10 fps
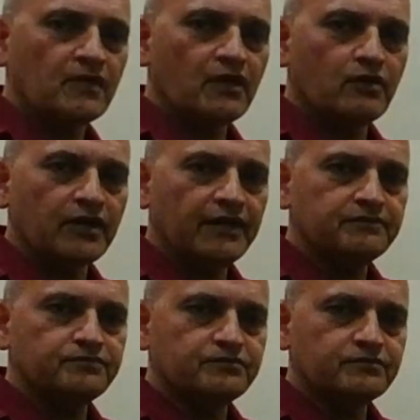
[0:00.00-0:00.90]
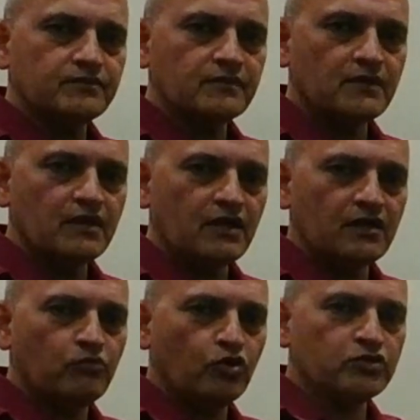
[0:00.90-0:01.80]
okay,
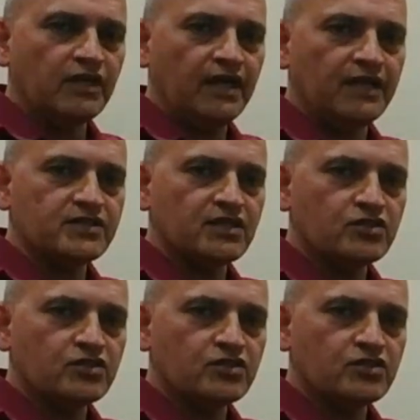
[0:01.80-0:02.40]
in both the hands.